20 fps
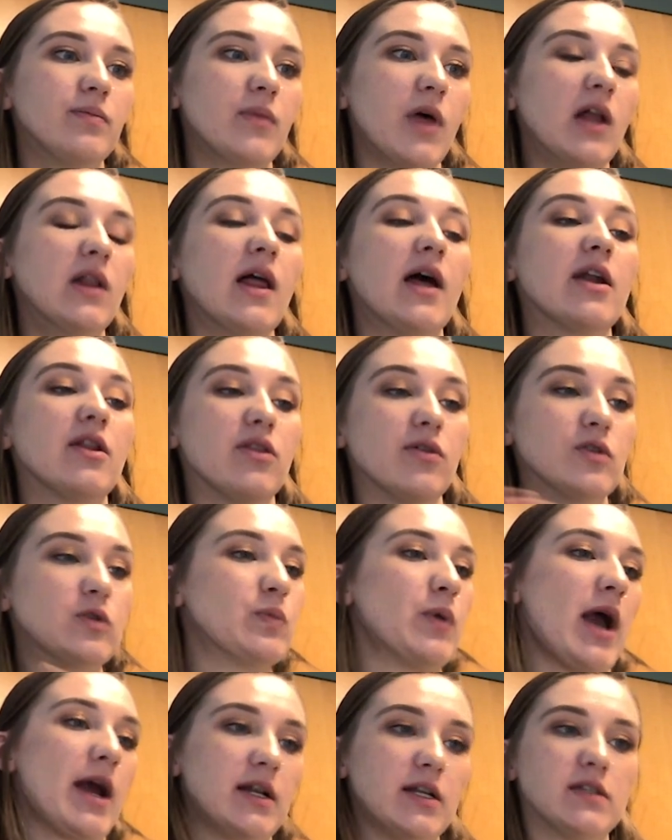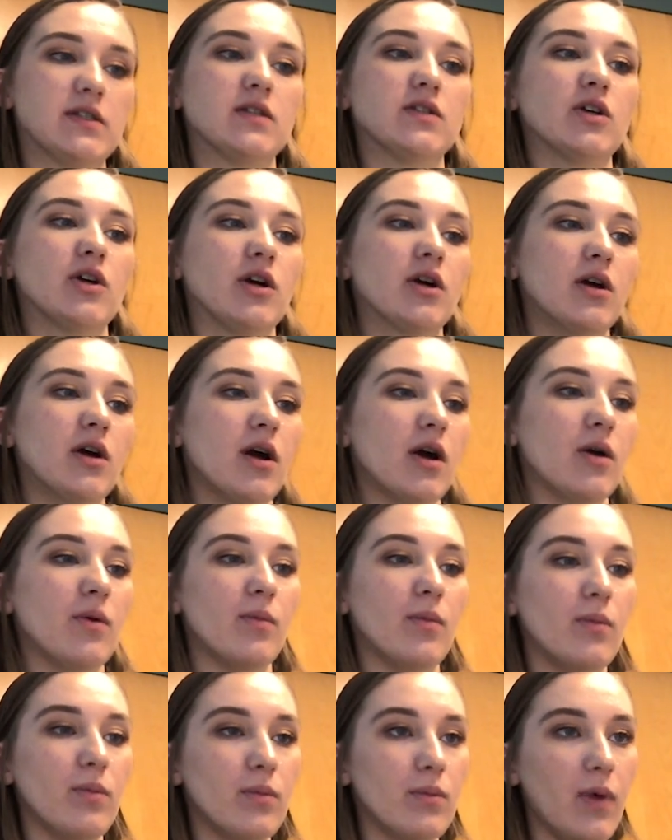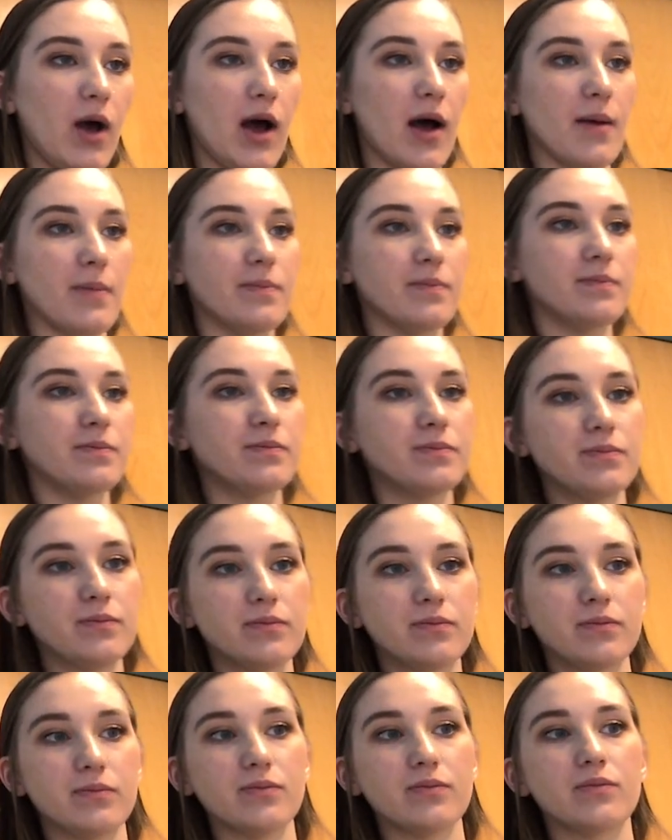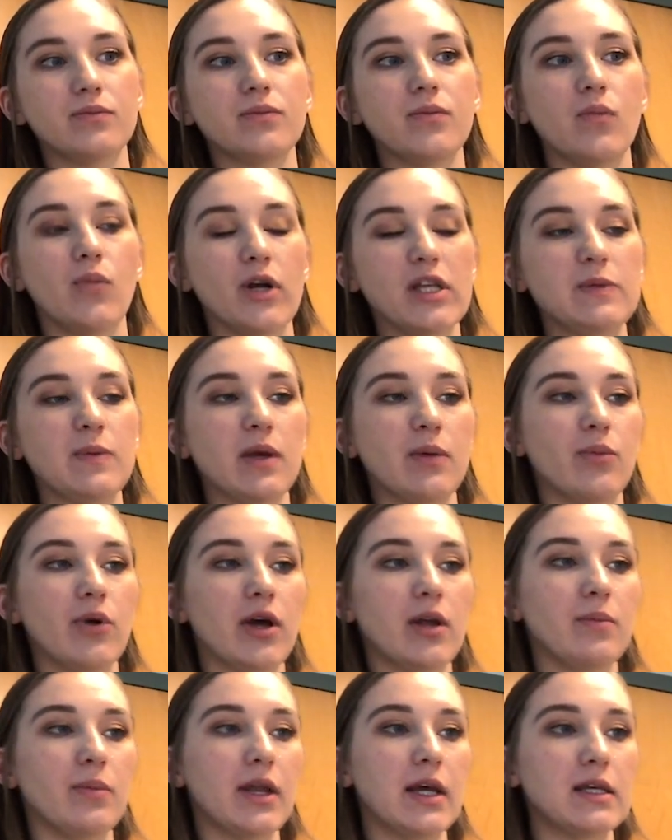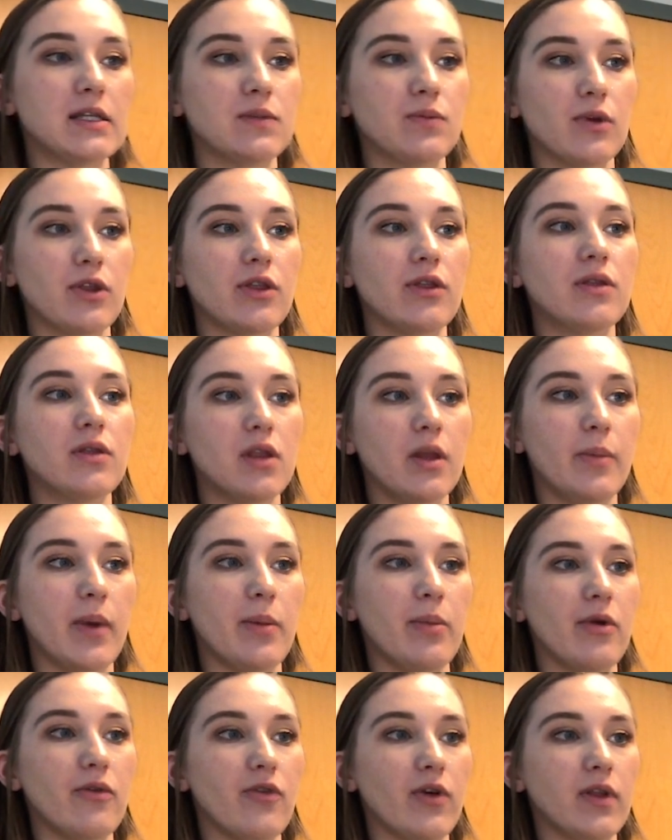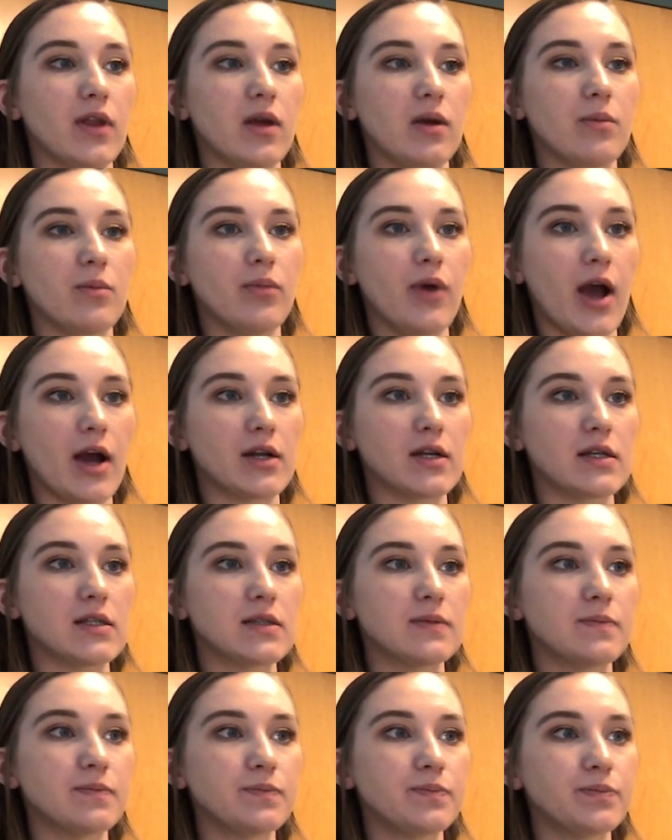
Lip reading: a lot of those practices are what's being put in place with the baby-friendly practice.